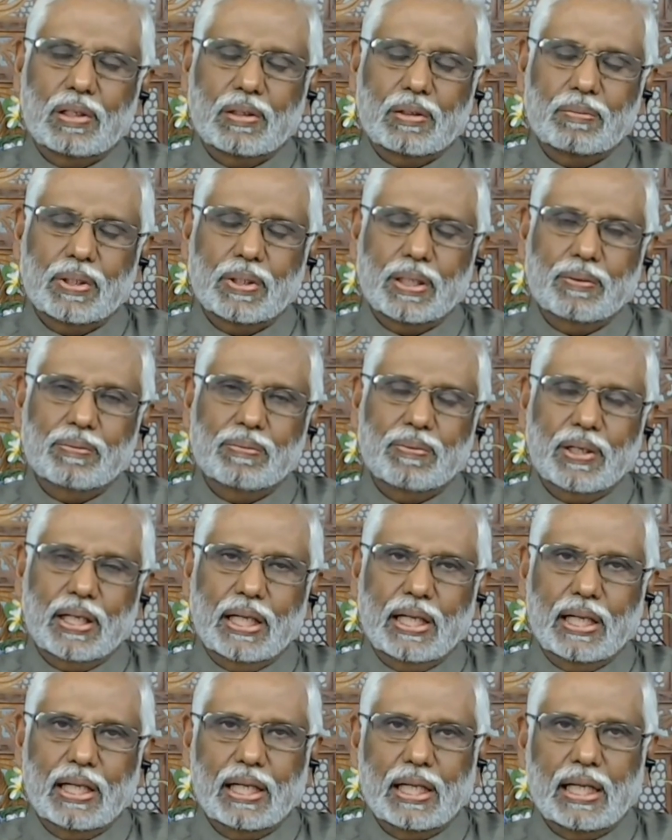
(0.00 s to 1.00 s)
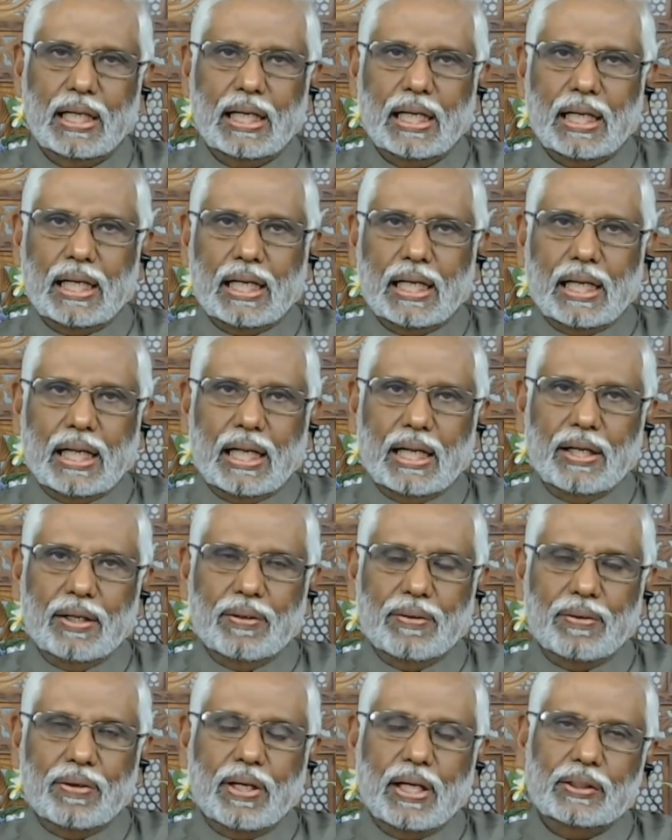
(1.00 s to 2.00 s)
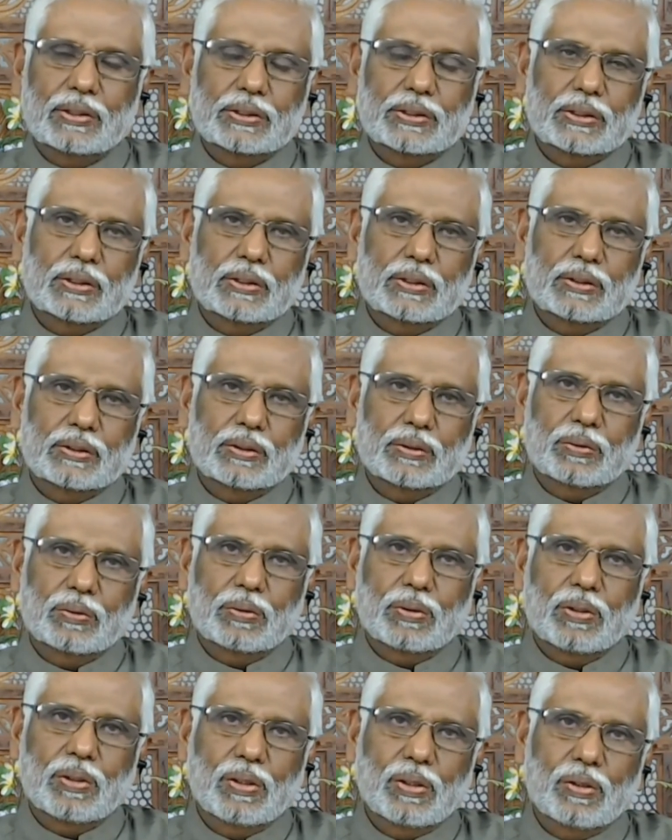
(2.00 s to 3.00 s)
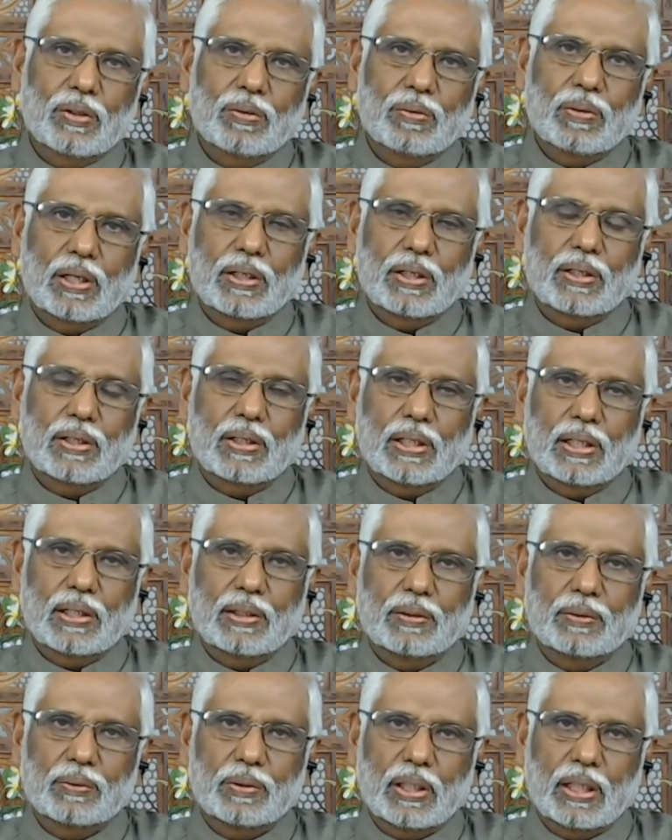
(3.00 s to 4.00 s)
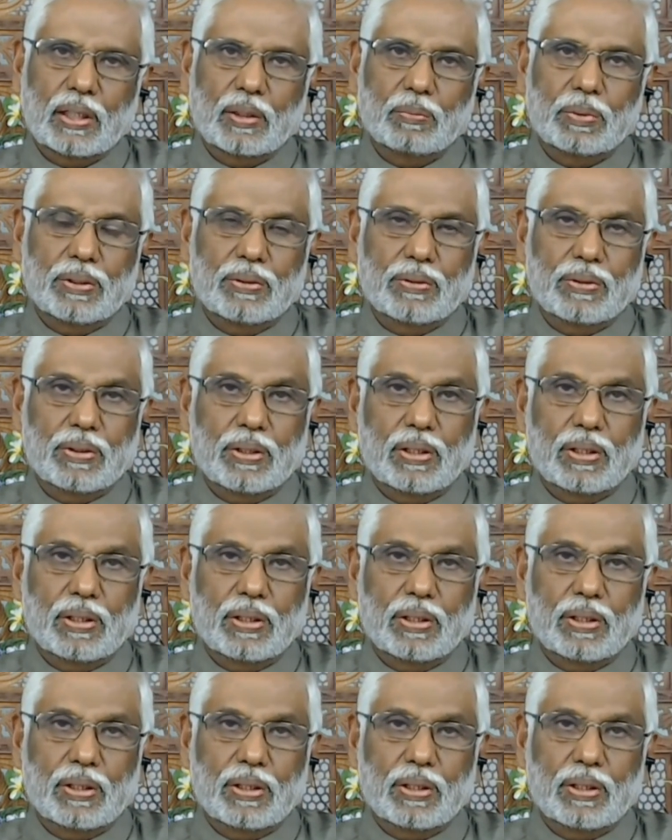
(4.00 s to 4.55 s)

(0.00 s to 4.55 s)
briefly, an introduction to what I've been